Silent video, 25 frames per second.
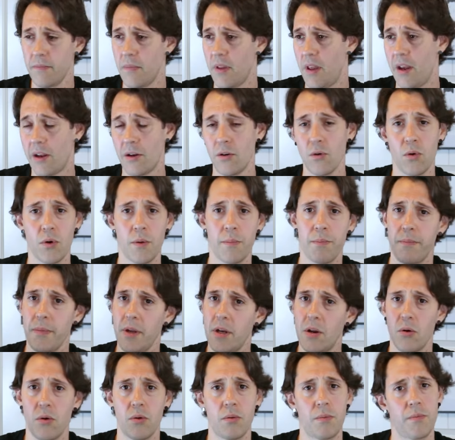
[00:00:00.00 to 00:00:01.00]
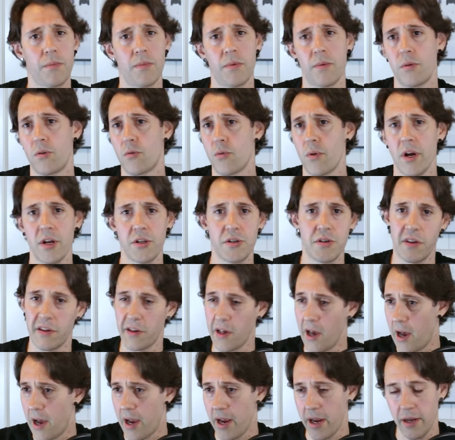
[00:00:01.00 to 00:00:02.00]
Ignore, you know, Grudge
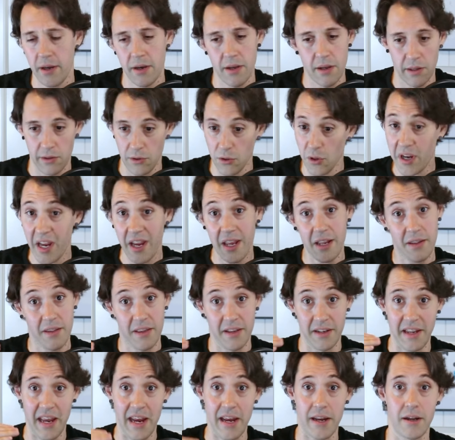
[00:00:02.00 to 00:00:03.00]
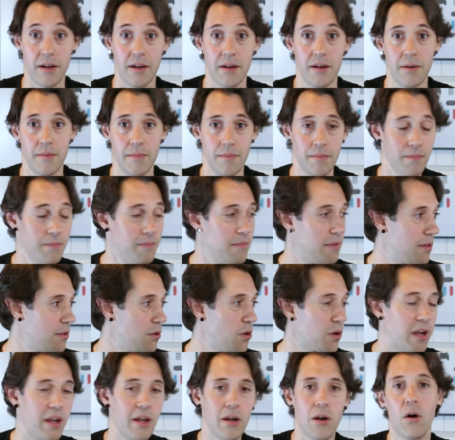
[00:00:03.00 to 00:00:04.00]
sign, look at the data,
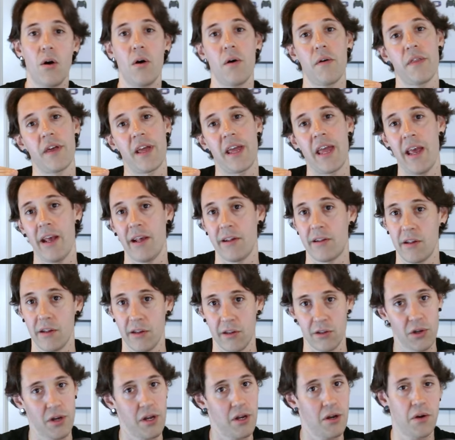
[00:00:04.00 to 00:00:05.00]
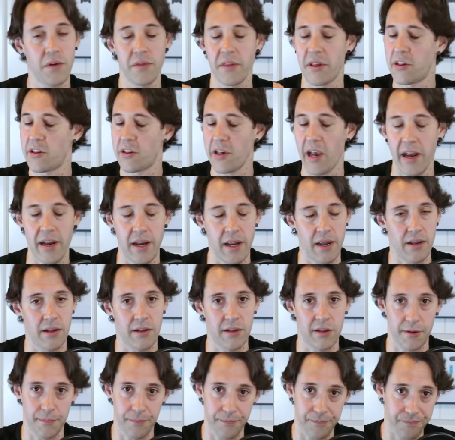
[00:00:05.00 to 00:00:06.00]
look at all the cases, look at all the
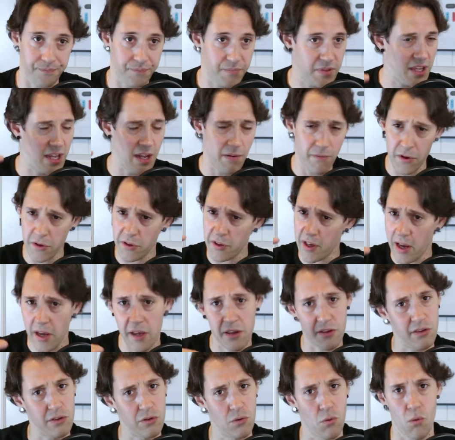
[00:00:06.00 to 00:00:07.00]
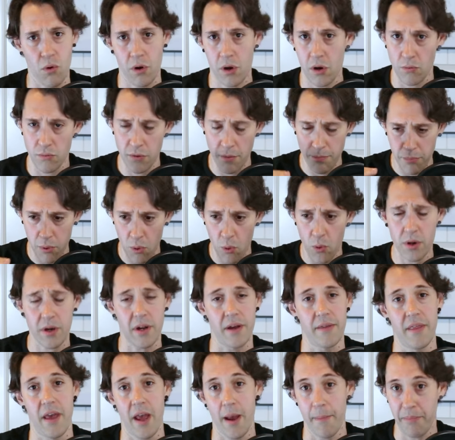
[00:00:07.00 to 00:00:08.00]
sightings, give us a historical report
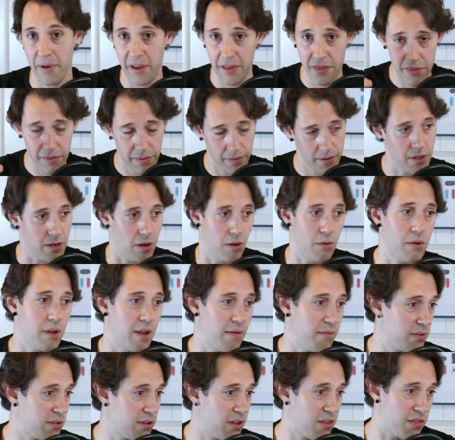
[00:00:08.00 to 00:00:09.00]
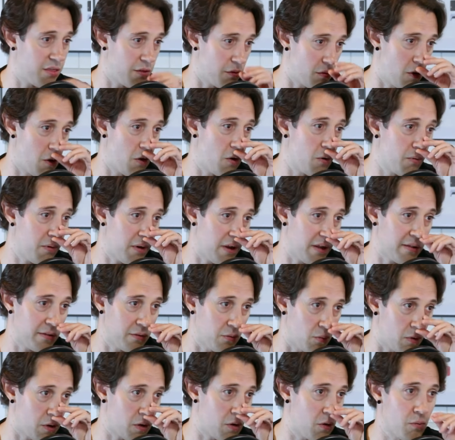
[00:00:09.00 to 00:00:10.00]
on that. Be, you know, give us a thorough
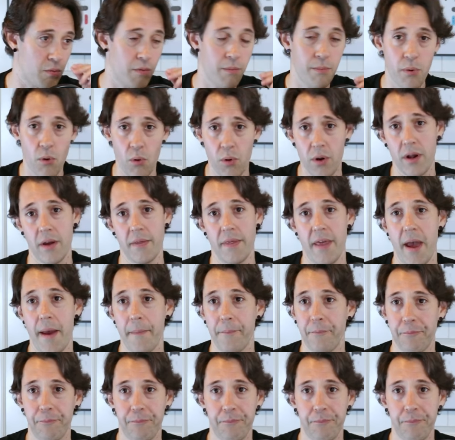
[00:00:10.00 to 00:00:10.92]
historical report on that.